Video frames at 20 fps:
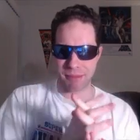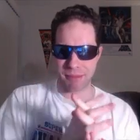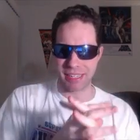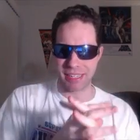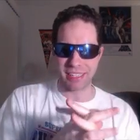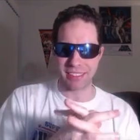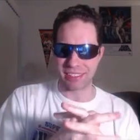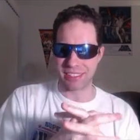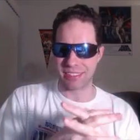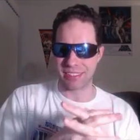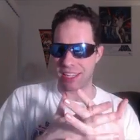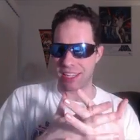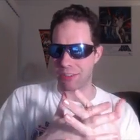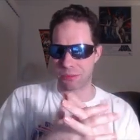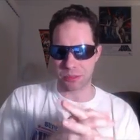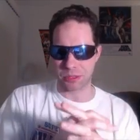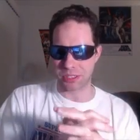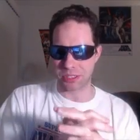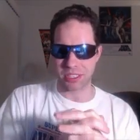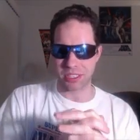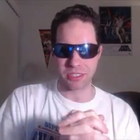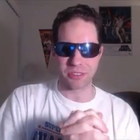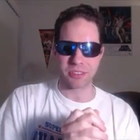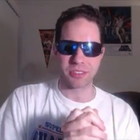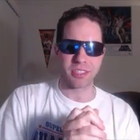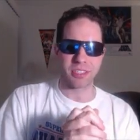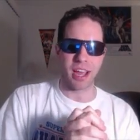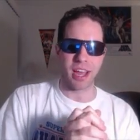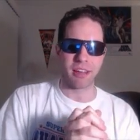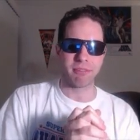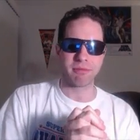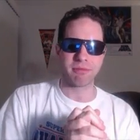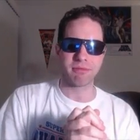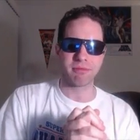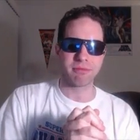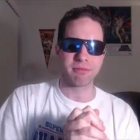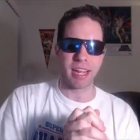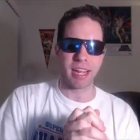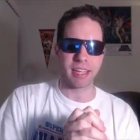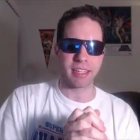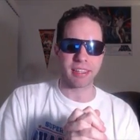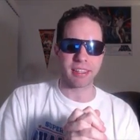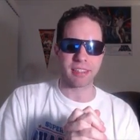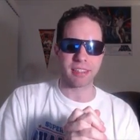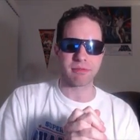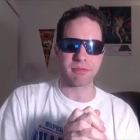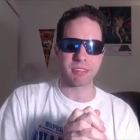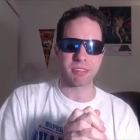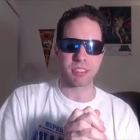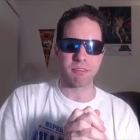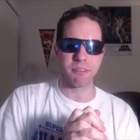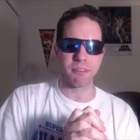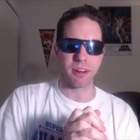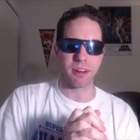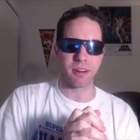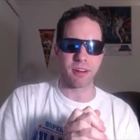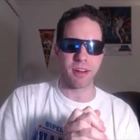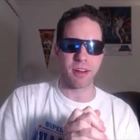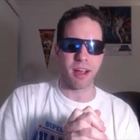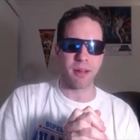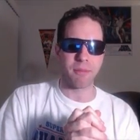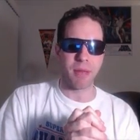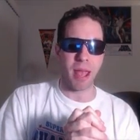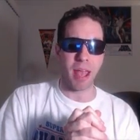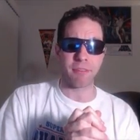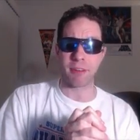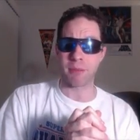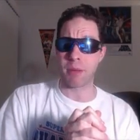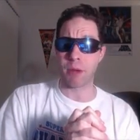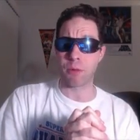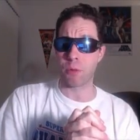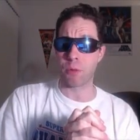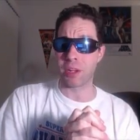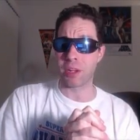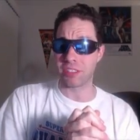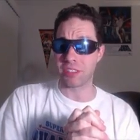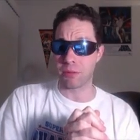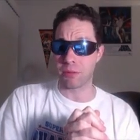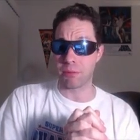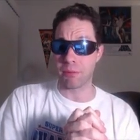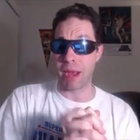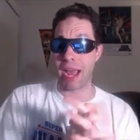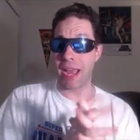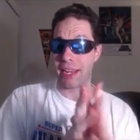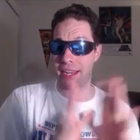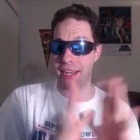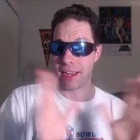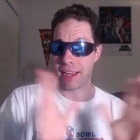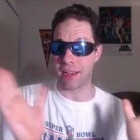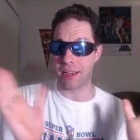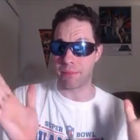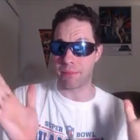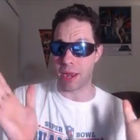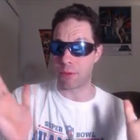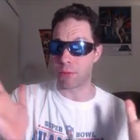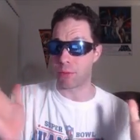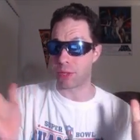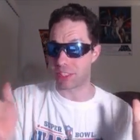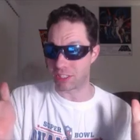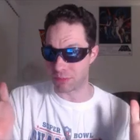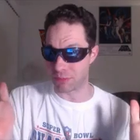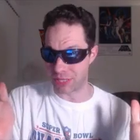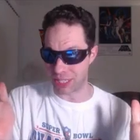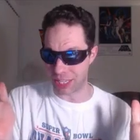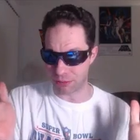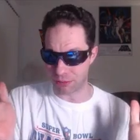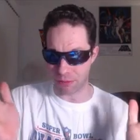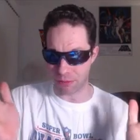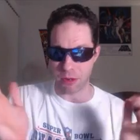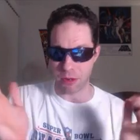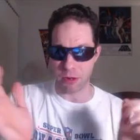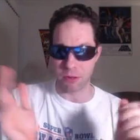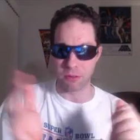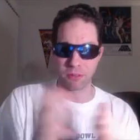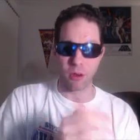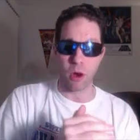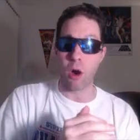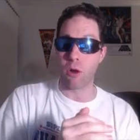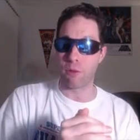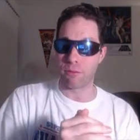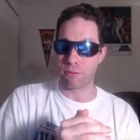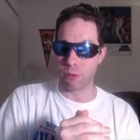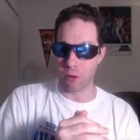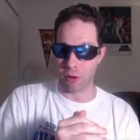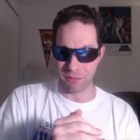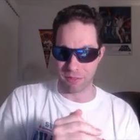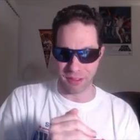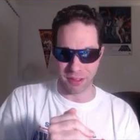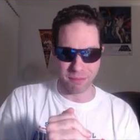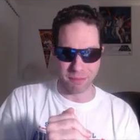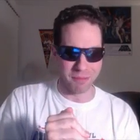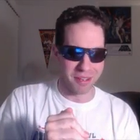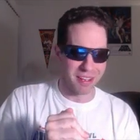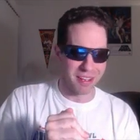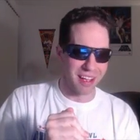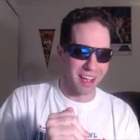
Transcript: I mean it's a dental procedure. It's not anything severe. Having my wisdom teeth removed, all four of them.